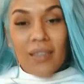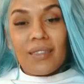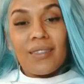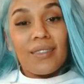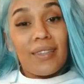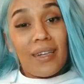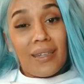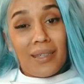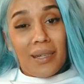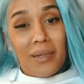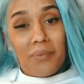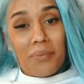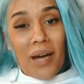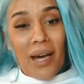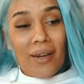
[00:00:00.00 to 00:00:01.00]
say
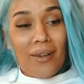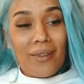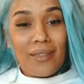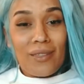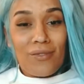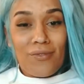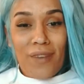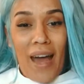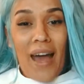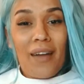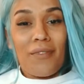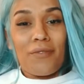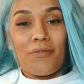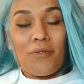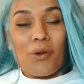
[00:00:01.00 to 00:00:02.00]
goodbye to all this fat
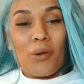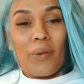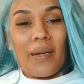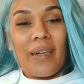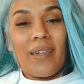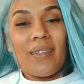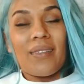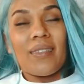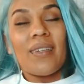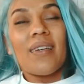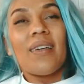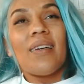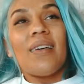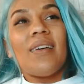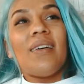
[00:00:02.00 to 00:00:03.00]
in 4 weeks.
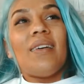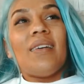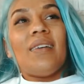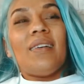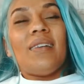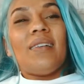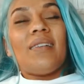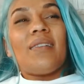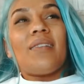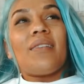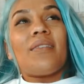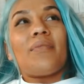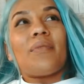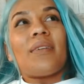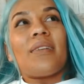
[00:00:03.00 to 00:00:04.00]

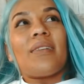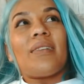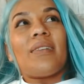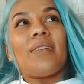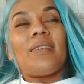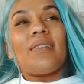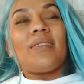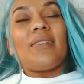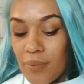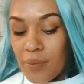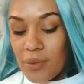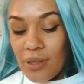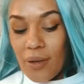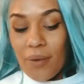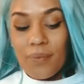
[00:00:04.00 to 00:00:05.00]
Oh my goodness.
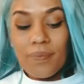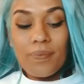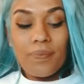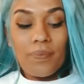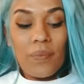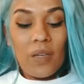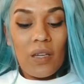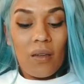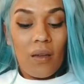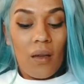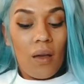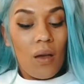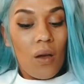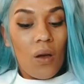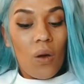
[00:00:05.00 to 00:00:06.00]
So,
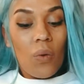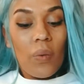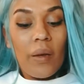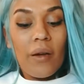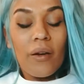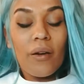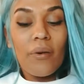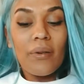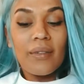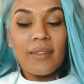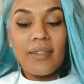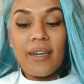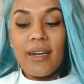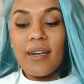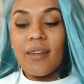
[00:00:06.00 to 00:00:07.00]
you're going to
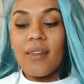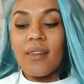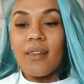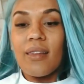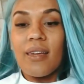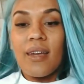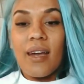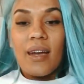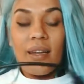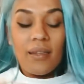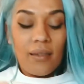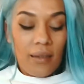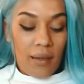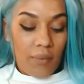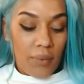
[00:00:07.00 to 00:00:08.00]
take the
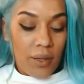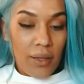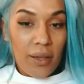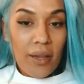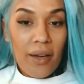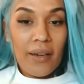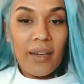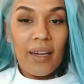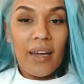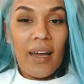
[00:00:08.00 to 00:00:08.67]
end and plug